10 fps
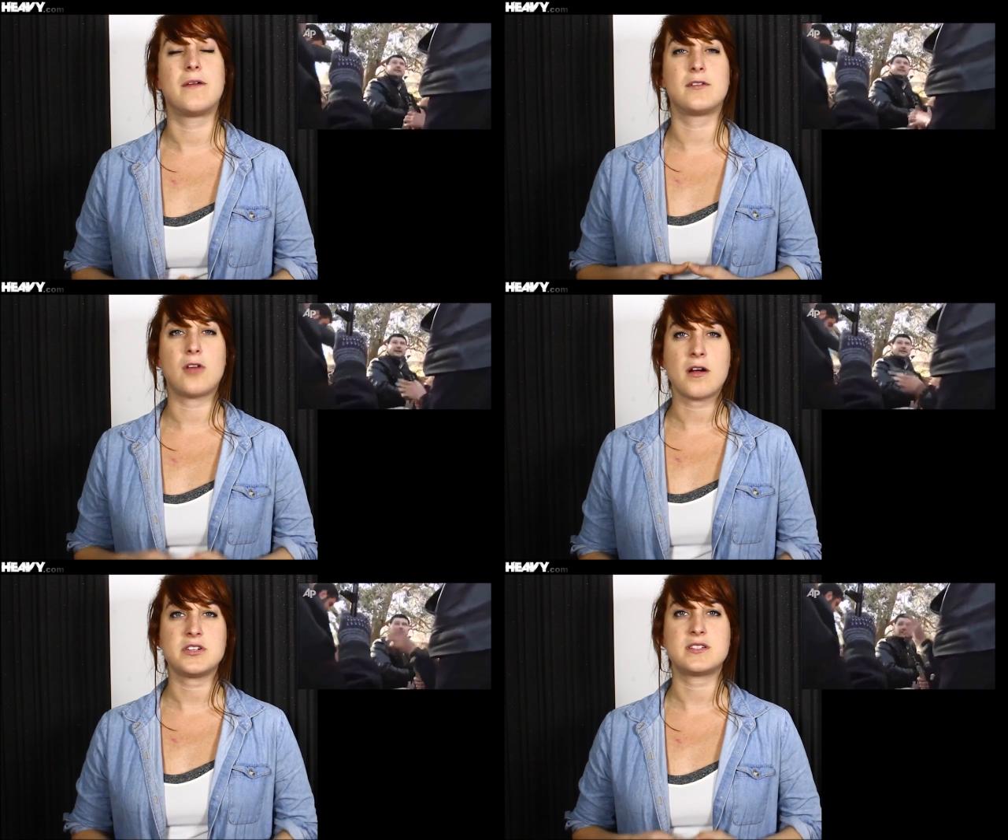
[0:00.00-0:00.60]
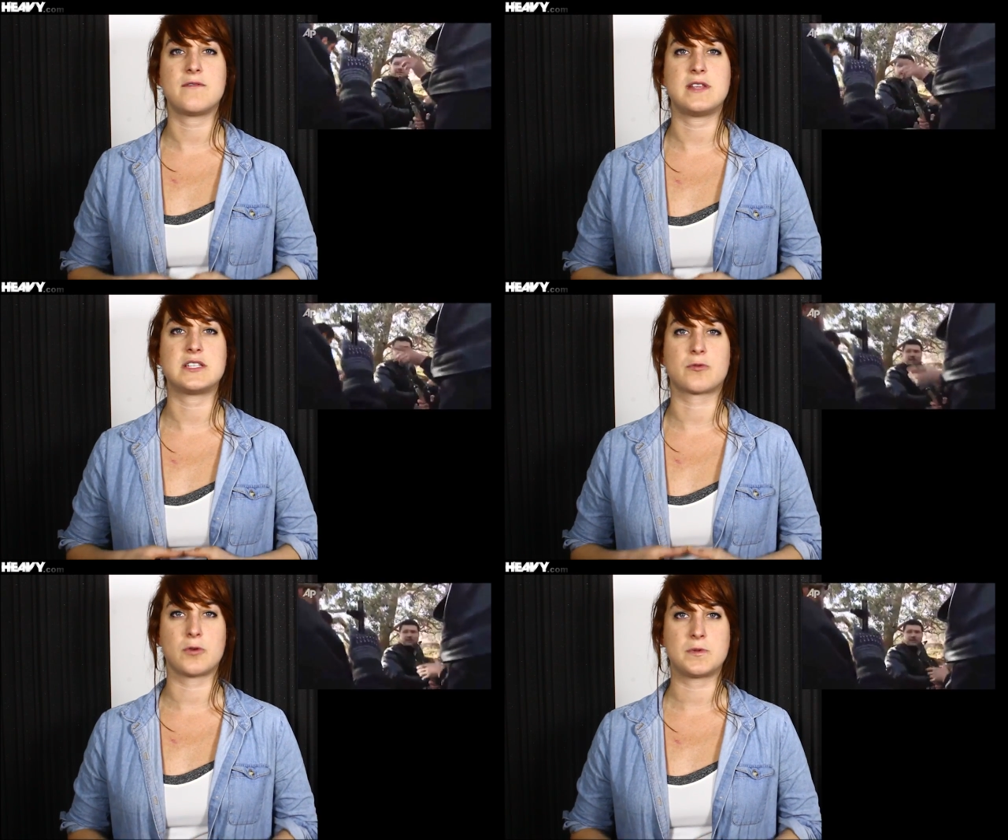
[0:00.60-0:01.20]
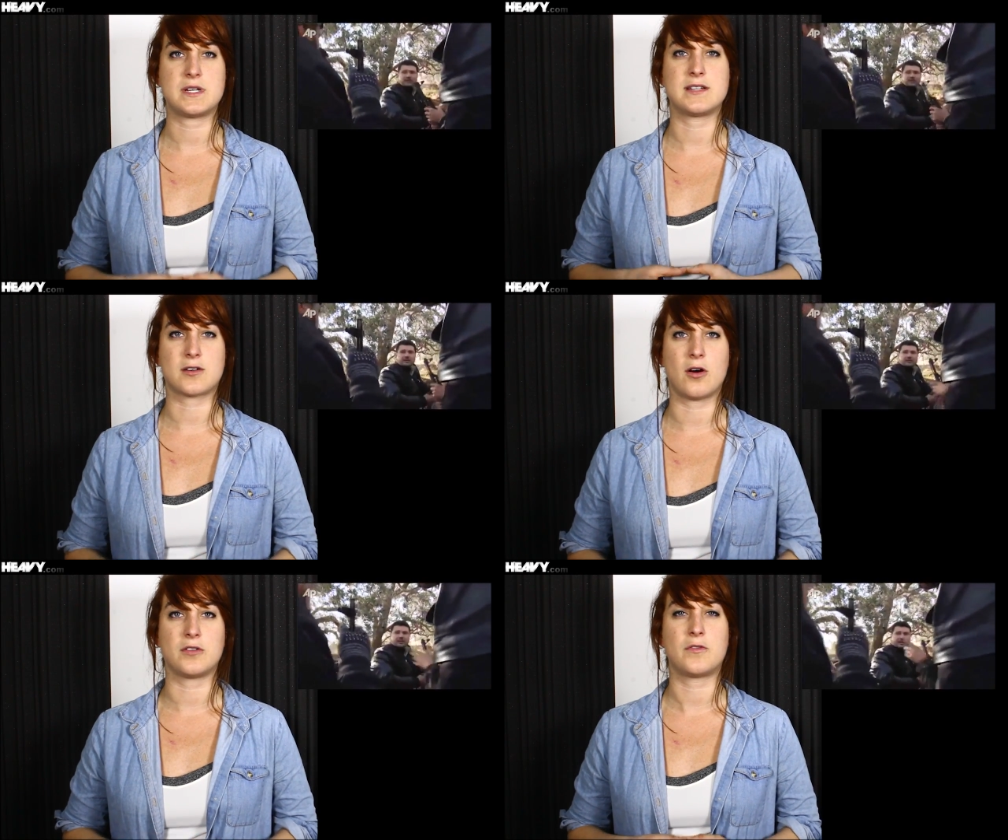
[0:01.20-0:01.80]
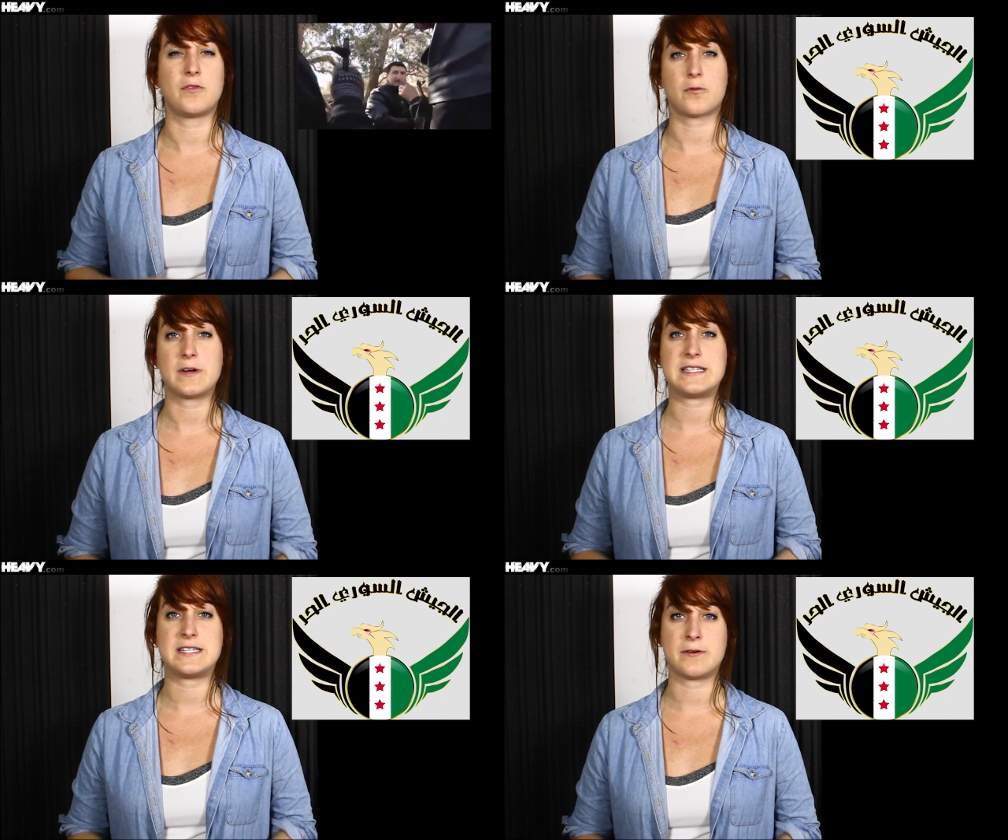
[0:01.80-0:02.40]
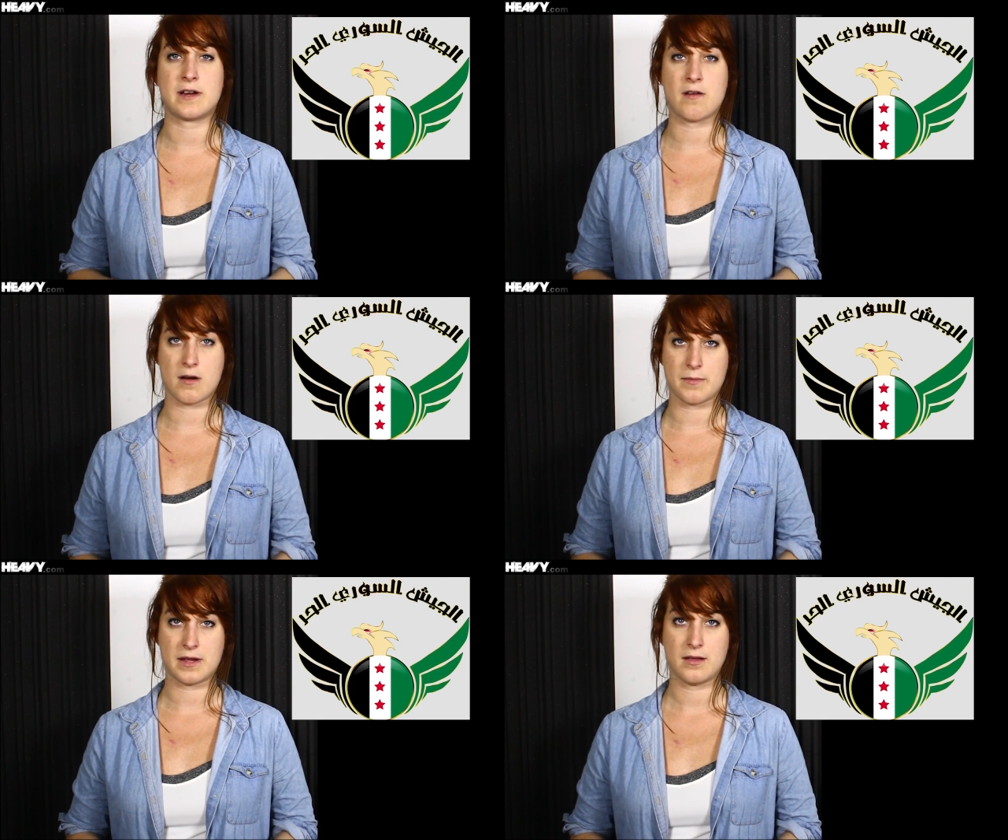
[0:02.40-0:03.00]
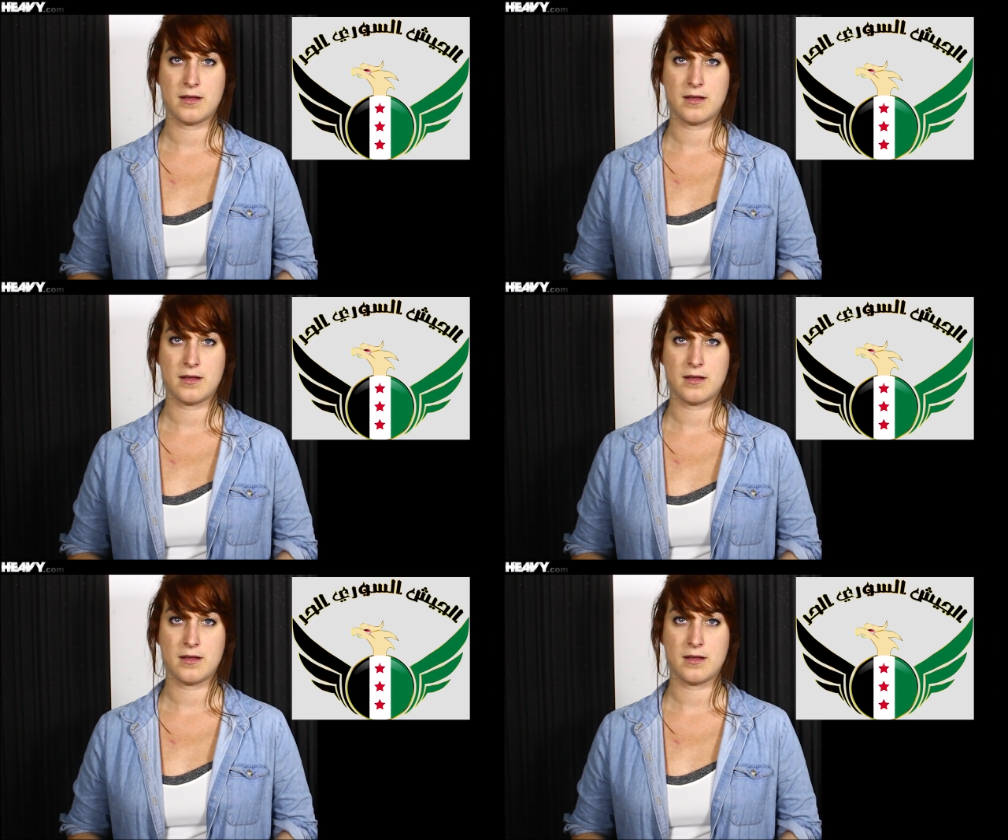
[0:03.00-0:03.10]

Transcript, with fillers: The largest of these groups is called the Free Syrian Army.